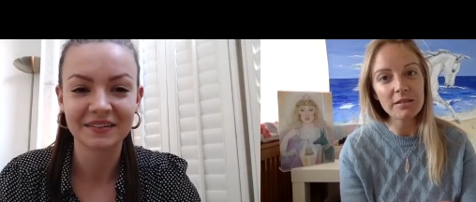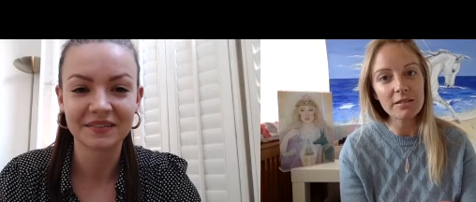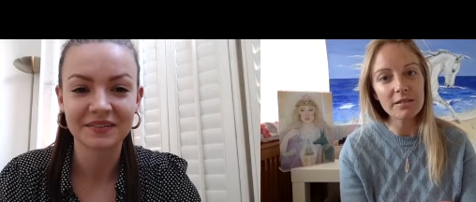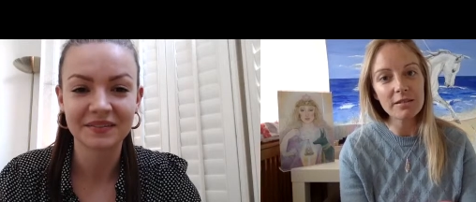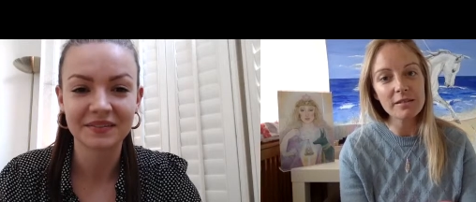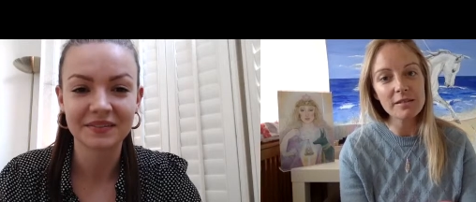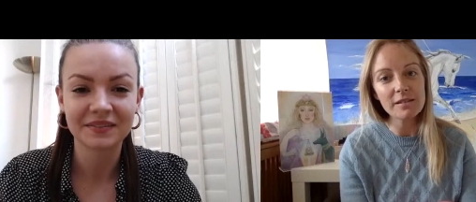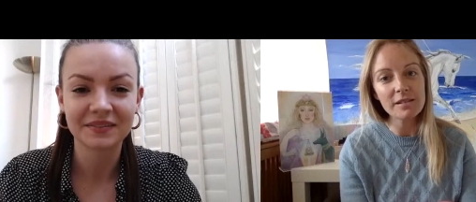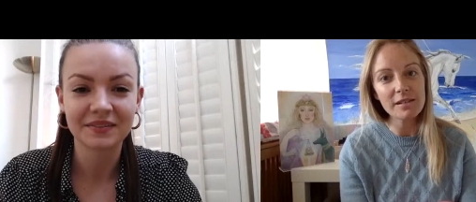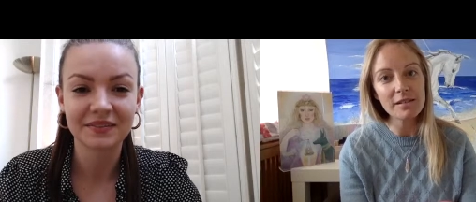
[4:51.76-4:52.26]

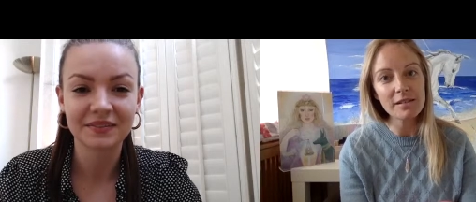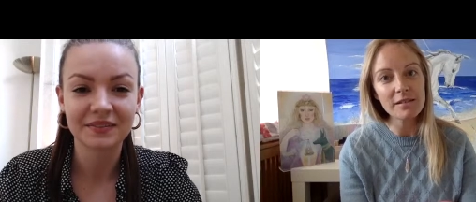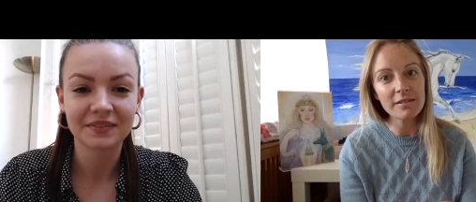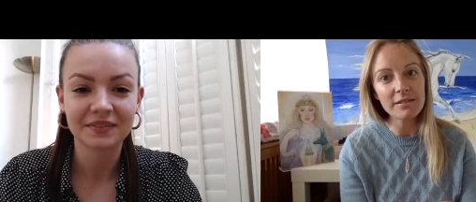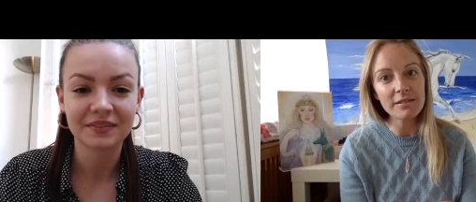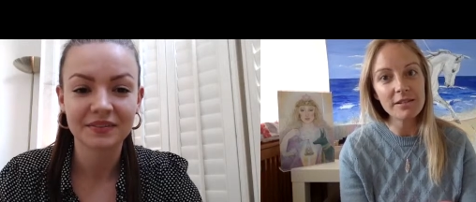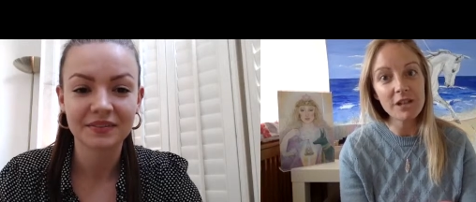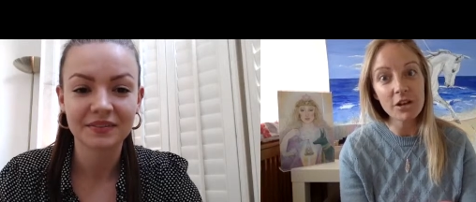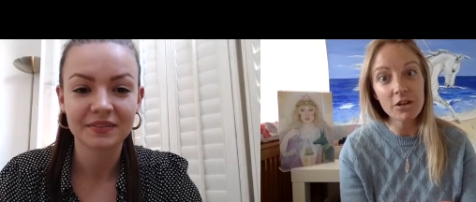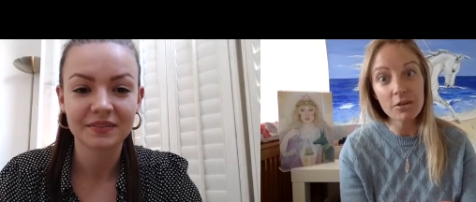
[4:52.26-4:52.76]
Speaker 1: that uh,
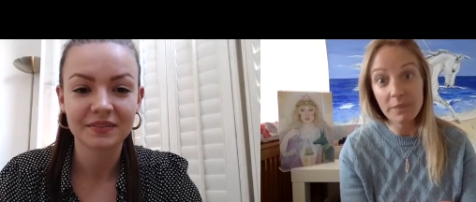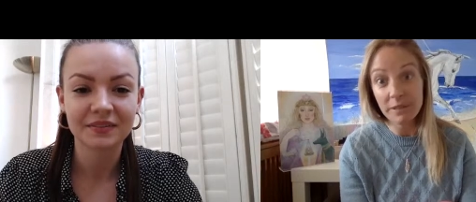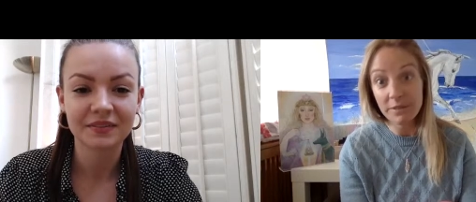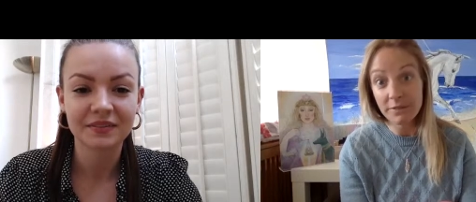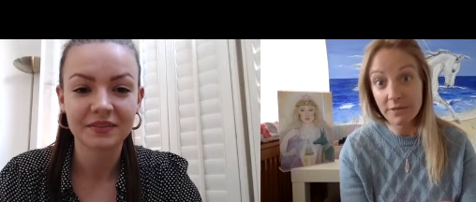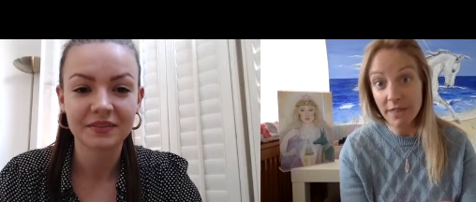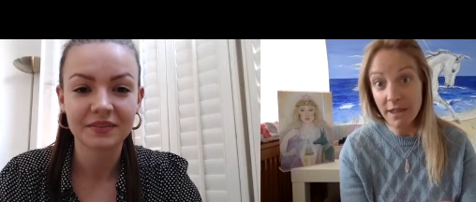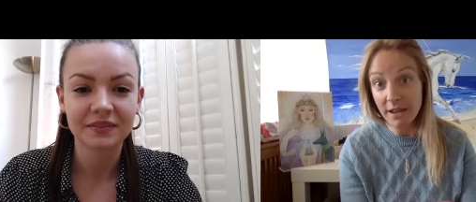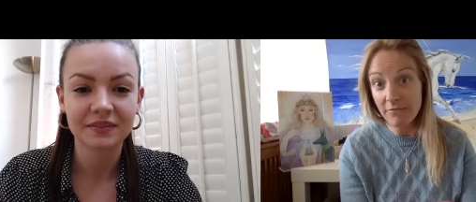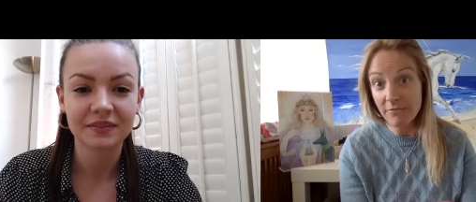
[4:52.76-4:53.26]
know me for
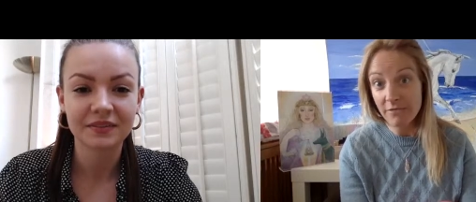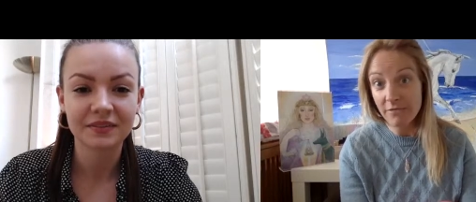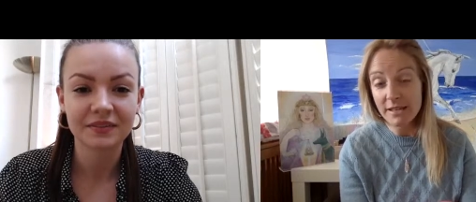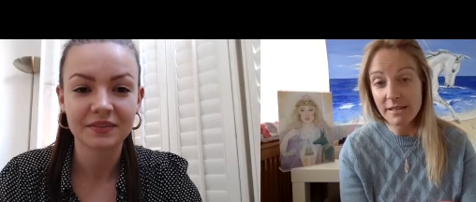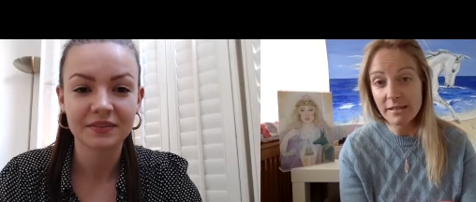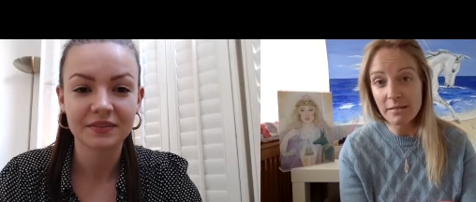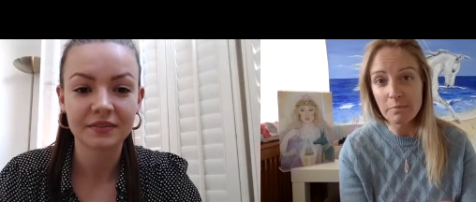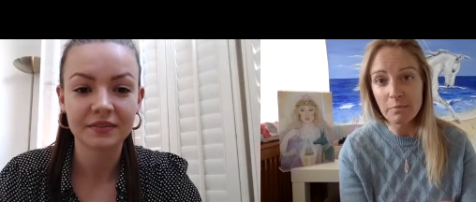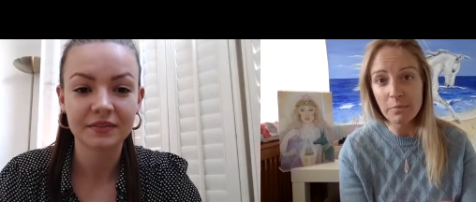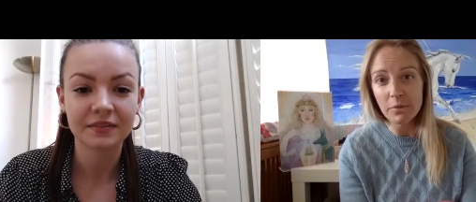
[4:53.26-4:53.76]
that
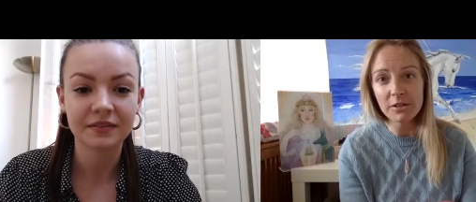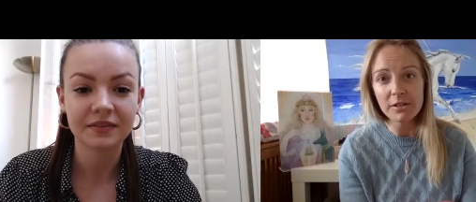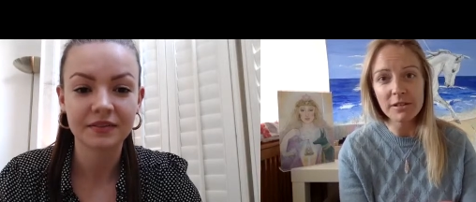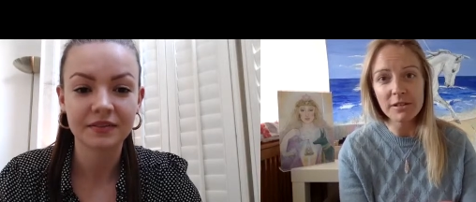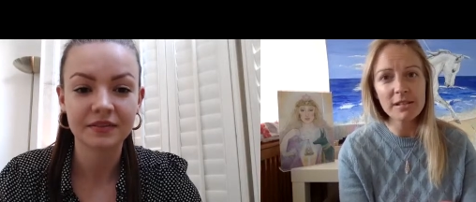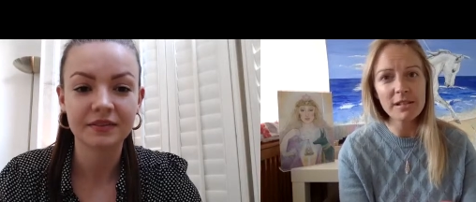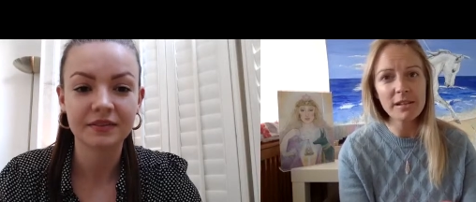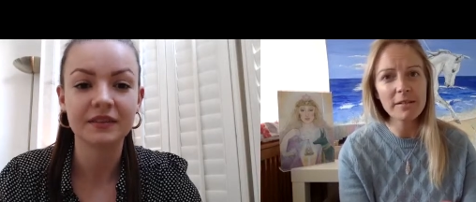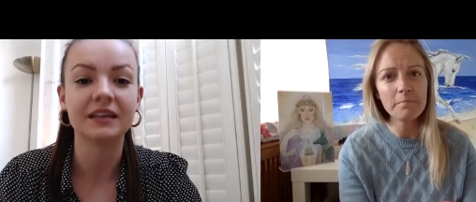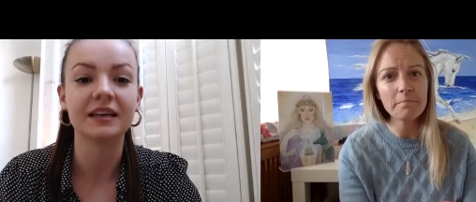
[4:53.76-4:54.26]
reason.
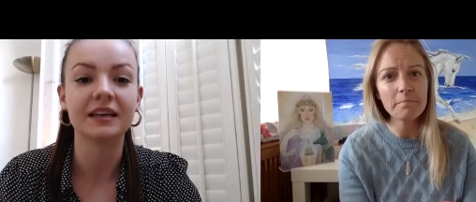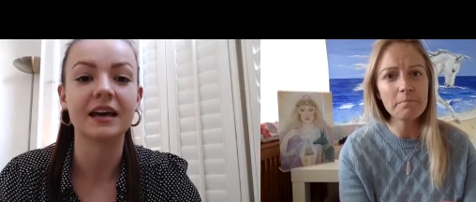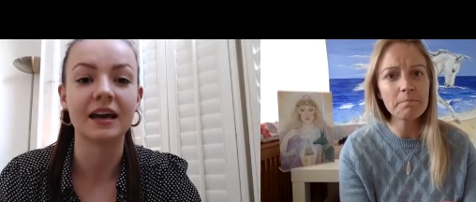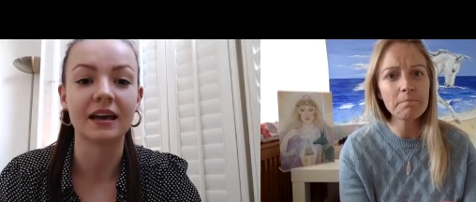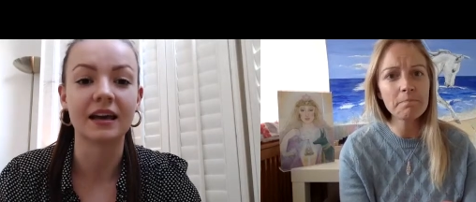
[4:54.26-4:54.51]
But um, yeah,